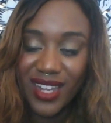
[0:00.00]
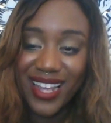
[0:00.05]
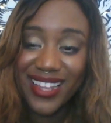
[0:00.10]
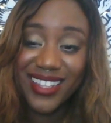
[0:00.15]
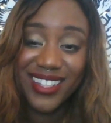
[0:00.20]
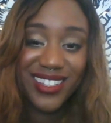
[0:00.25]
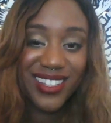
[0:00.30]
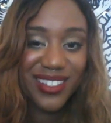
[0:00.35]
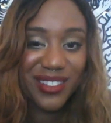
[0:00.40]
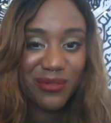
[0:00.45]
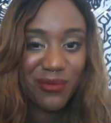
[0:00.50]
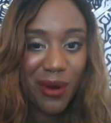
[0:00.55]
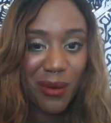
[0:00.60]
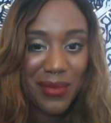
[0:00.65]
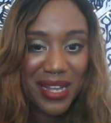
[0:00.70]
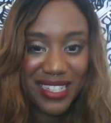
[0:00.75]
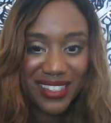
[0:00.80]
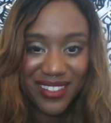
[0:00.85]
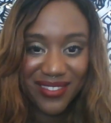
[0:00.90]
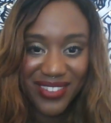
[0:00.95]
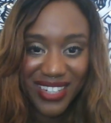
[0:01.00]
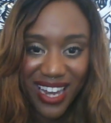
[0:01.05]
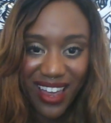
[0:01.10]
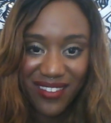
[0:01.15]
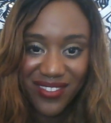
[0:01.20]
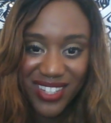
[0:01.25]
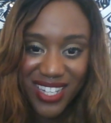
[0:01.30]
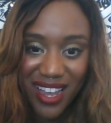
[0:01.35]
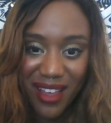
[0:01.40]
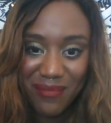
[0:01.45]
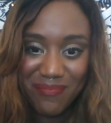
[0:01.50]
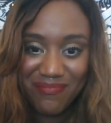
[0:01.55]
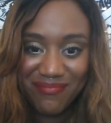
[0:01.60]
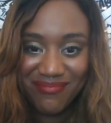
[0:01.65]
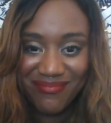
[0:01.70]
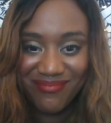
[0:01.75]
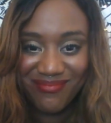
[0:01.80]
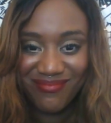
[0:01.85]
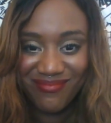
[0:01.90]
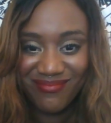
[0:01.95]
This is a romance of a lifetime.
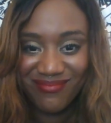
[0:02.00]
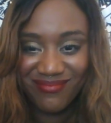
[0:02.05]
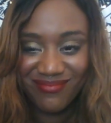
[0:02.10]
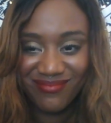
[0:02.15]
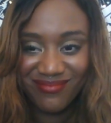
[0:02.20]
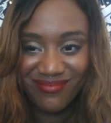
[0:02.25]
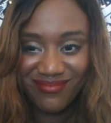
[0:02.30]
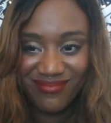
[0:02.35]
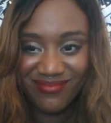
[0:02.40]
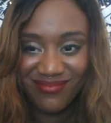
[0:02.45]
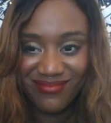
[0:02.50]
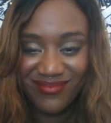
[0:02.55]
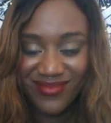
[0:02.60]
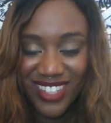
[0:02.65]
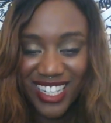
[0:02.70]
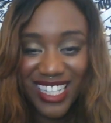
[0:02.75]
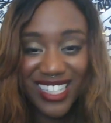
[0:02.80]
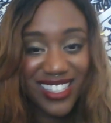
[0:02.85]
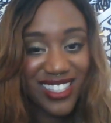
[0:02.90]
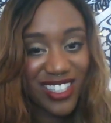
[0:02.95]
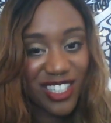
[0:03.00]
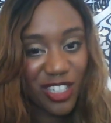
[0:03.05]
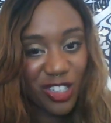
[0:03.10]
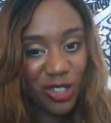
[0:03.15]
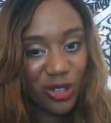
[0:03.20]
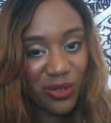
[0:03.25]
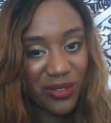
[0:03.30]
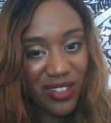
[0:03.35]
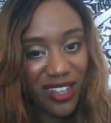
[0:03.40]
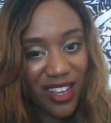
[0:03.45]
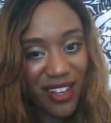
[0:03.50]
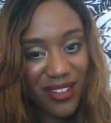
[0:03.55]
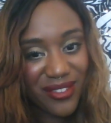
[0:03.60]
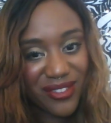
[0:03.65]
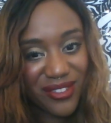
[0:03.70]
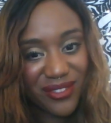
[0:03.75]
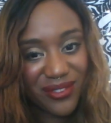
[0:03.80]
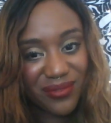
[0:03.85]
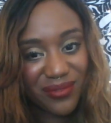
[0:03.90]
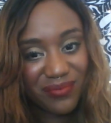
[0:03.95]
This is a true
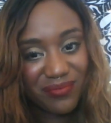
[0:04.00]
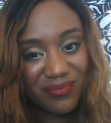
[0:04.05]
love.